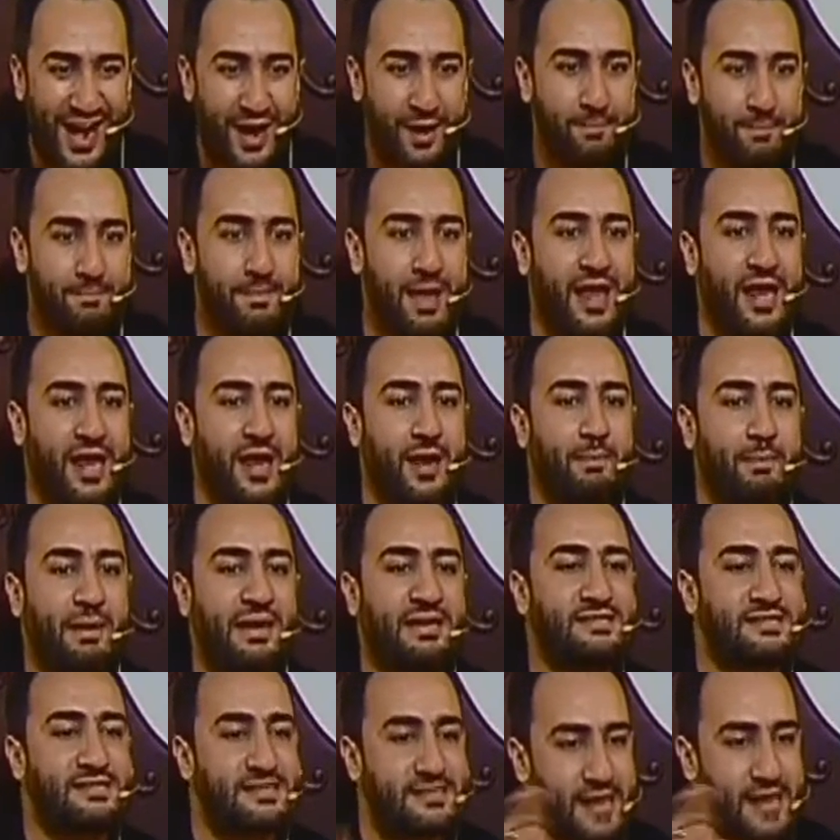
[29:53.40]

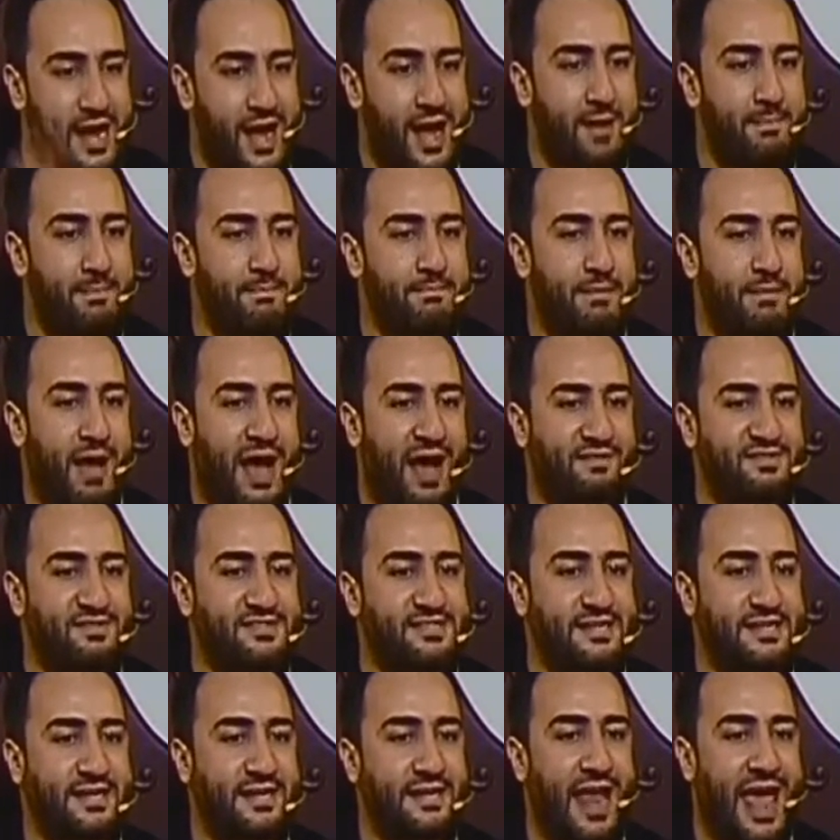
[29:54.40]
Maybe some have
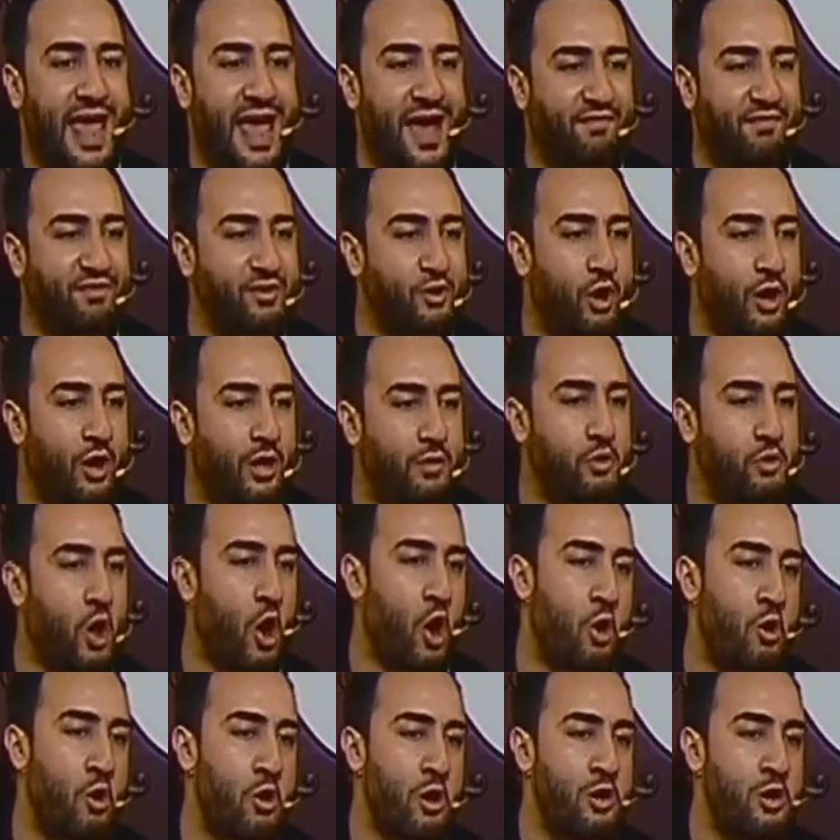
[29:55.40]
seen heaven or hell.
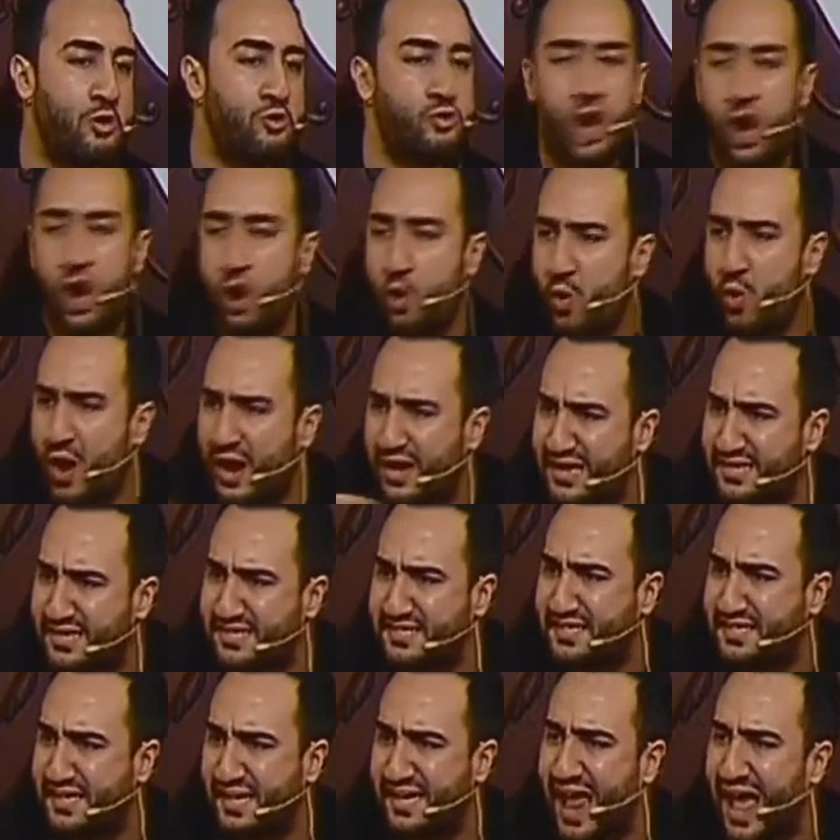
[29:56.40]
No. No one has
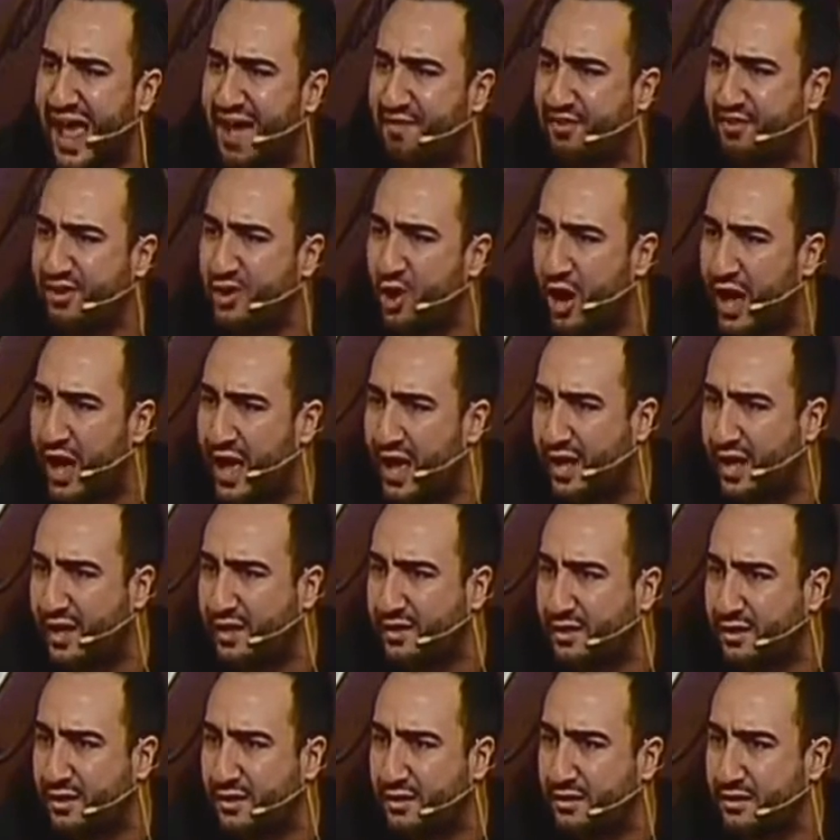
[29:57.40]
seen heaven or
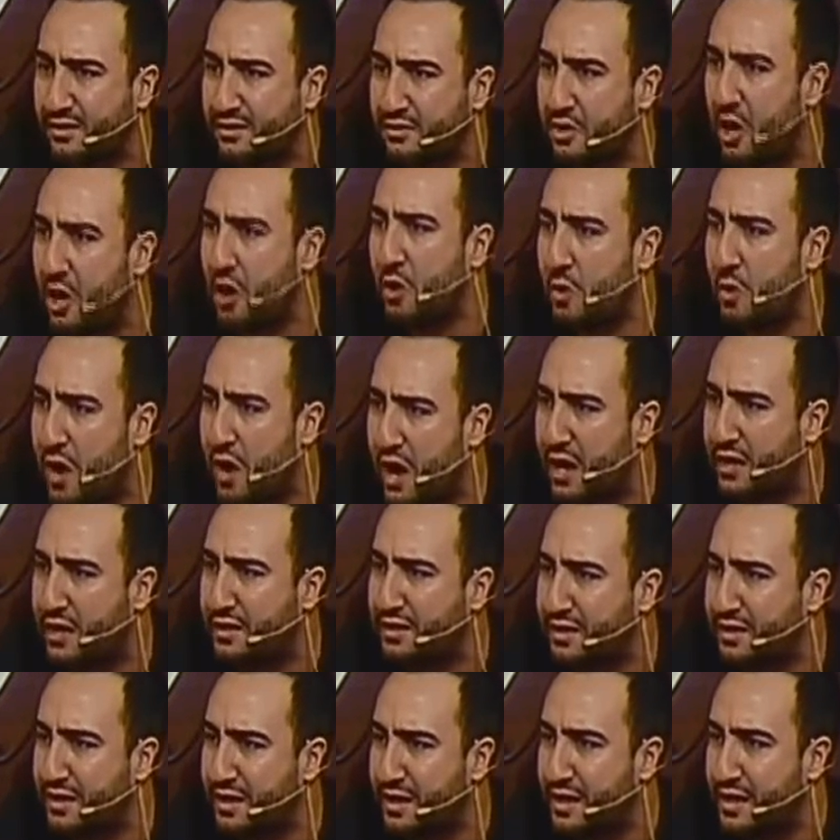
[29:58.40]
hell. No
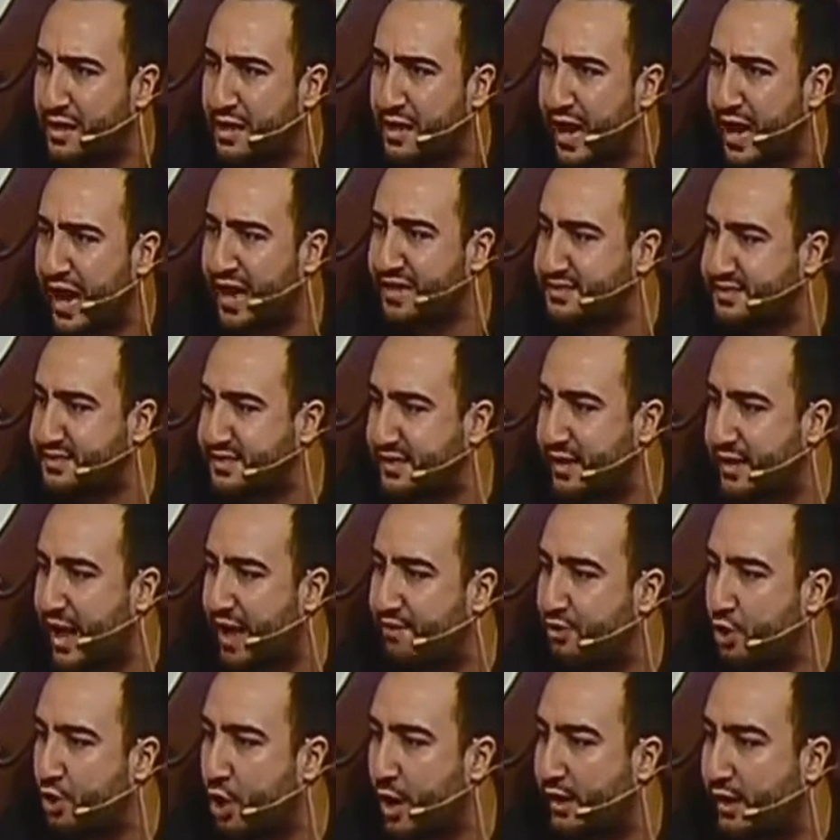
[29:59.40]
one has seen
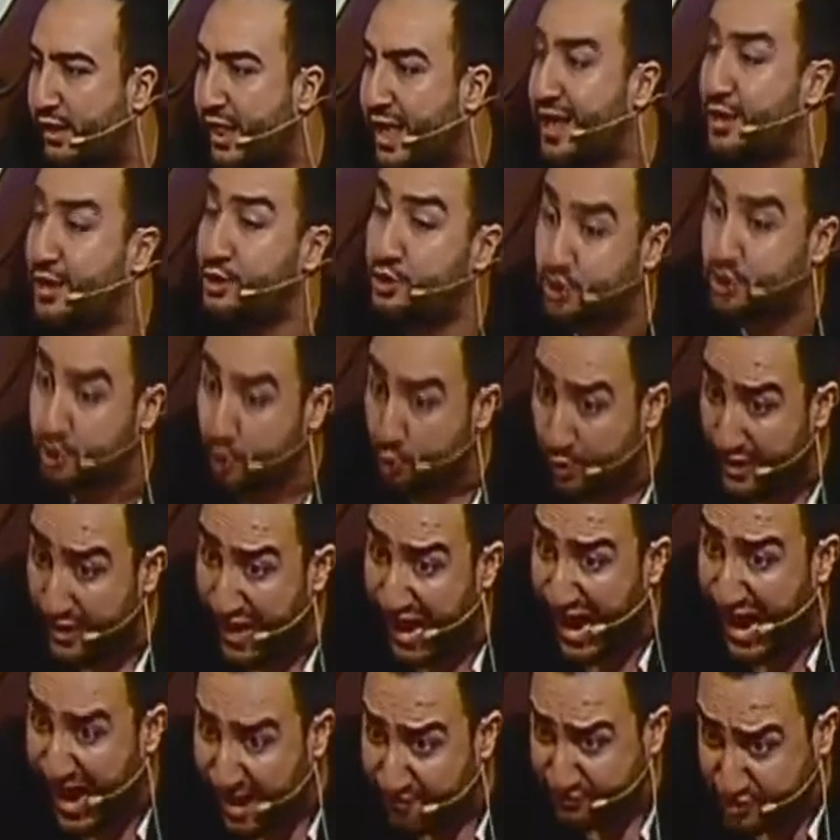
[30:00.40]
heaven or hell. Do we
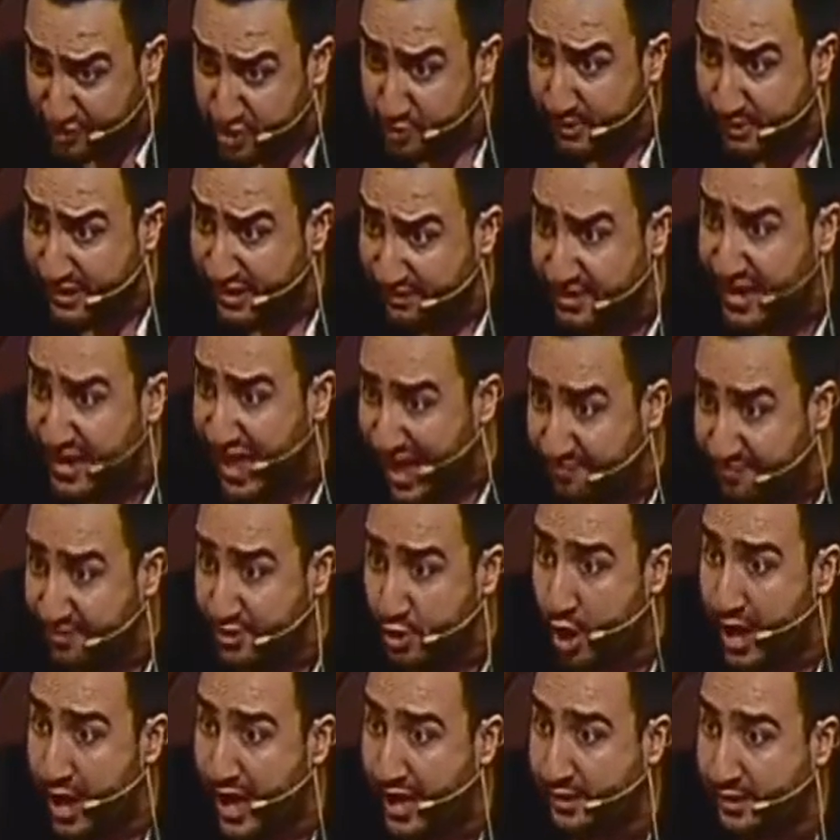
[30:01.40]
have to believe in heaven
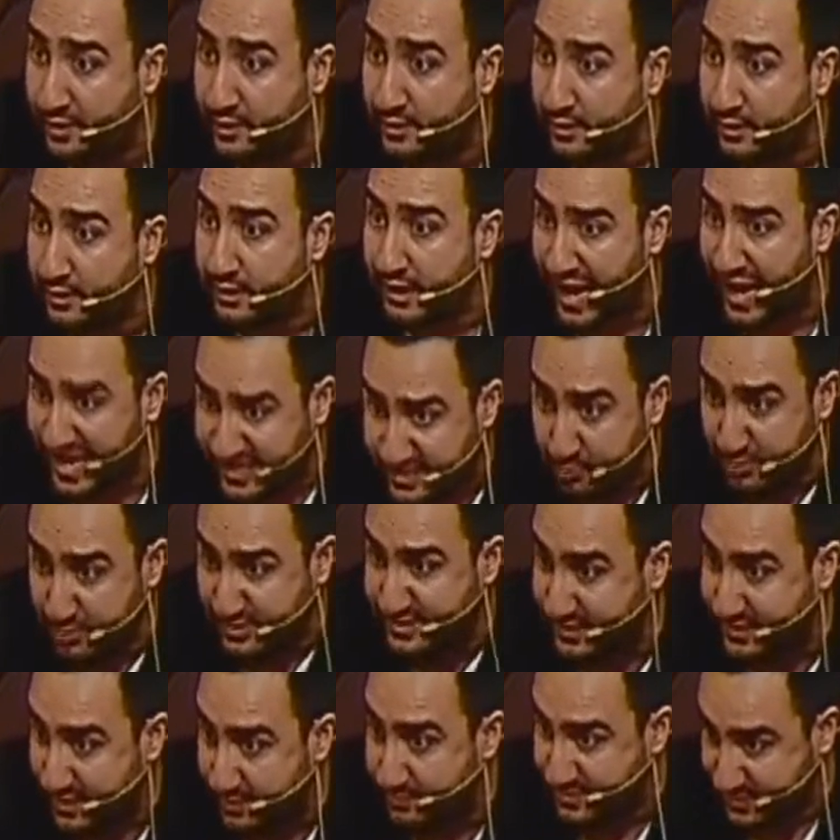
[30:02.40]
or hell as
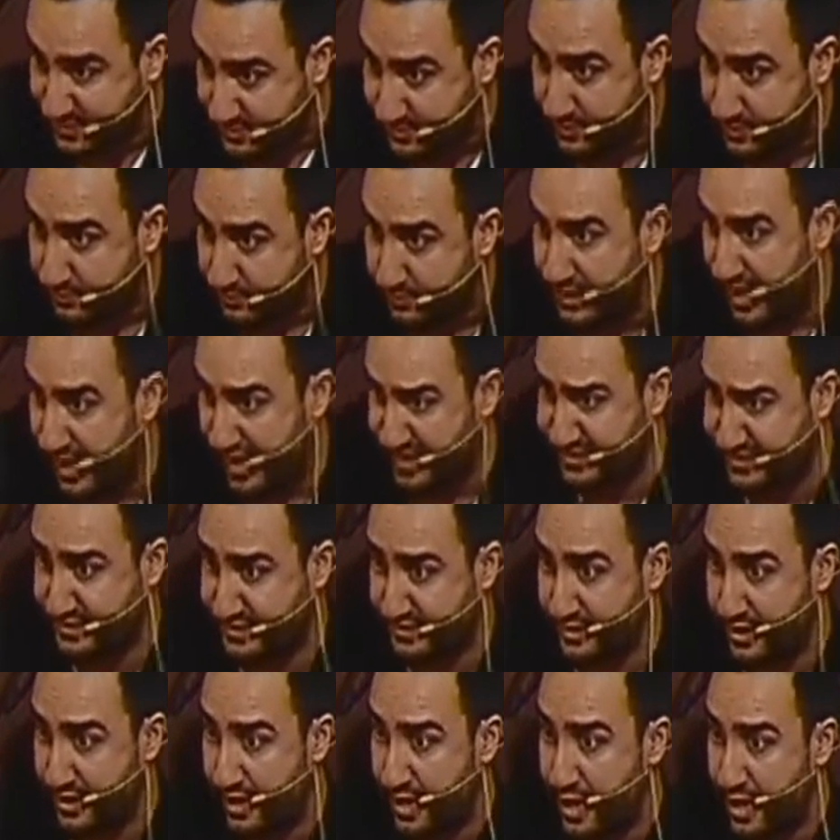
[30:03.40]
Muslims?
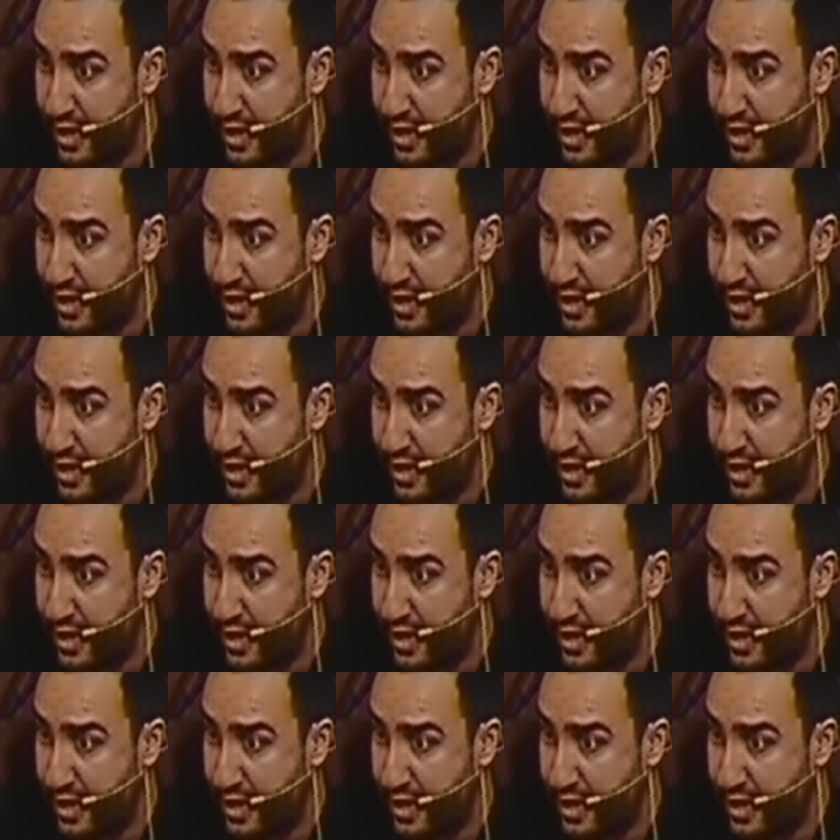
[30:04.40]
Yes.